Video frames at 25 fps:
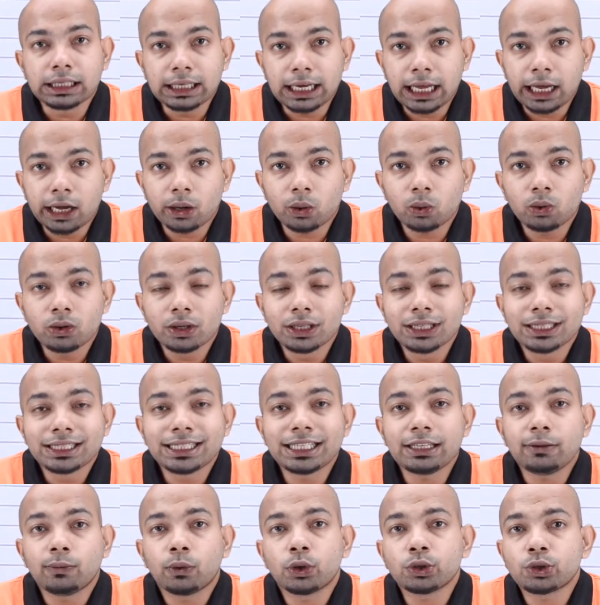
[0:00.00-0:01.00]
Now,
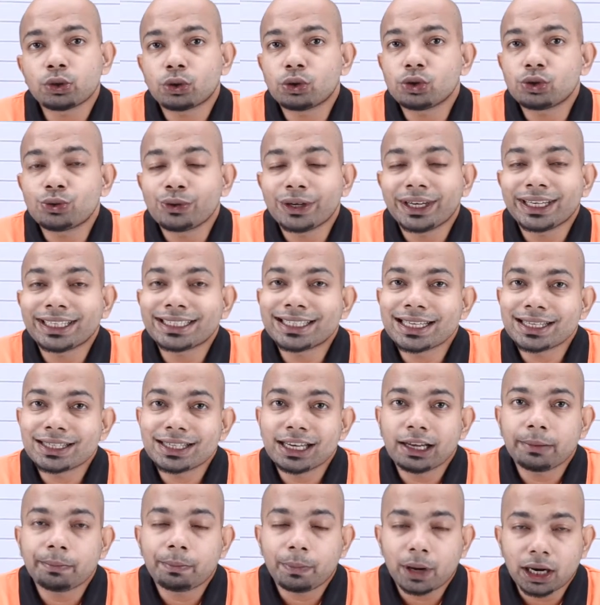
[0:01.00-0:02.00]
C was also an
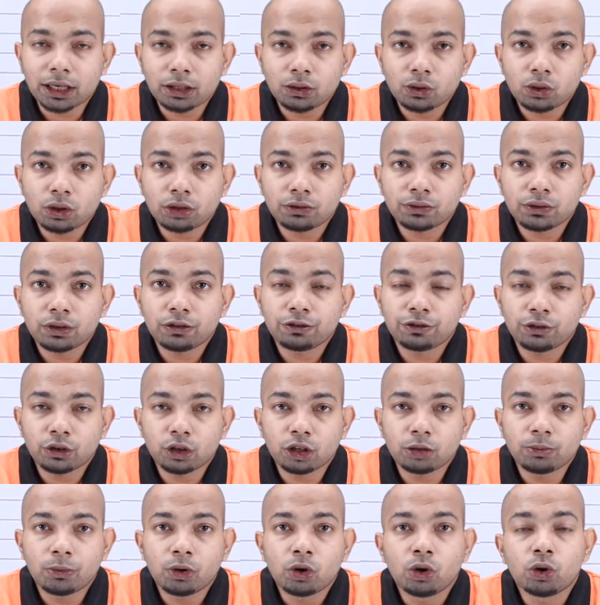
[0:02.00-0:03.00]
existing partner of the
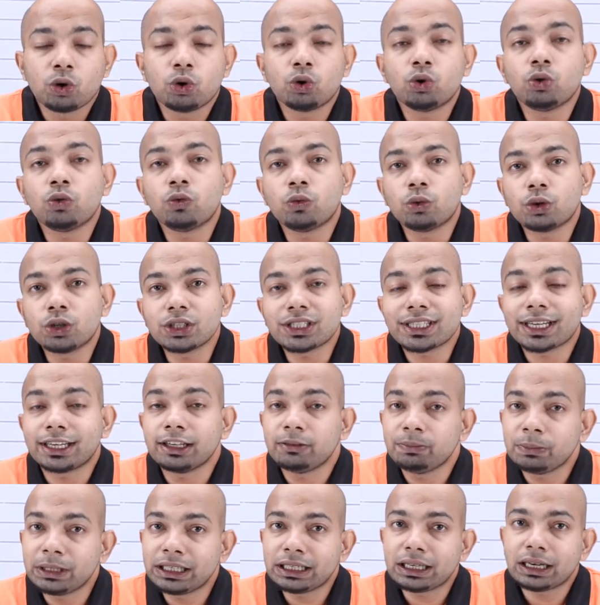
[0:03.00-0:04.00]
firm who was
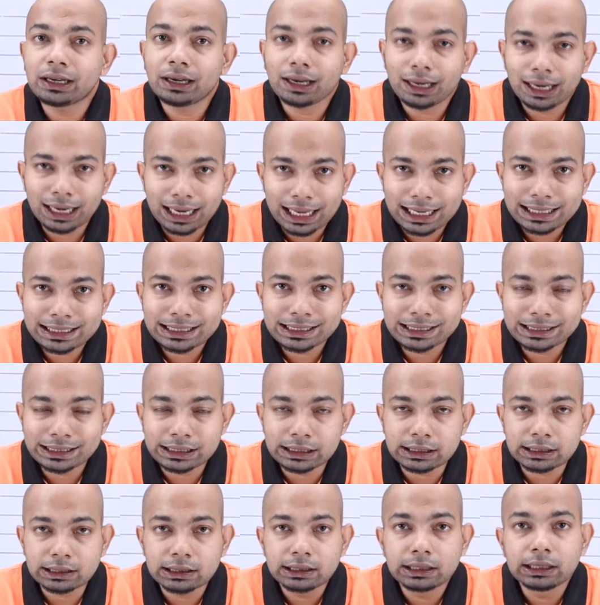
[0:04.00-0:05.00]
admitted last
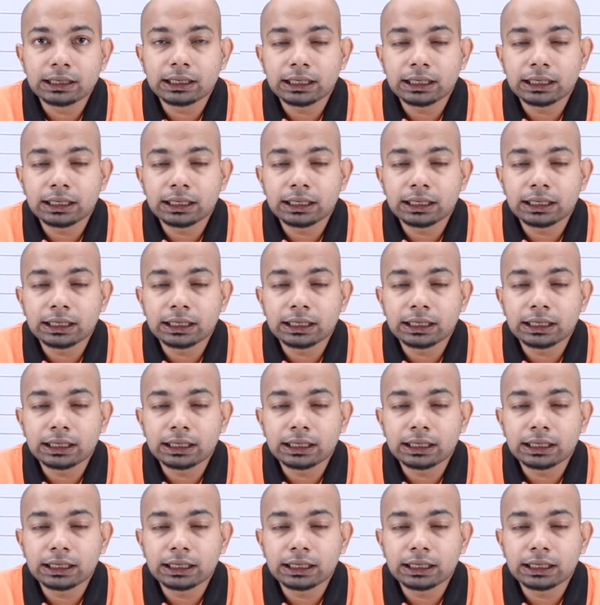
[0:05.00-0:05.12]
year.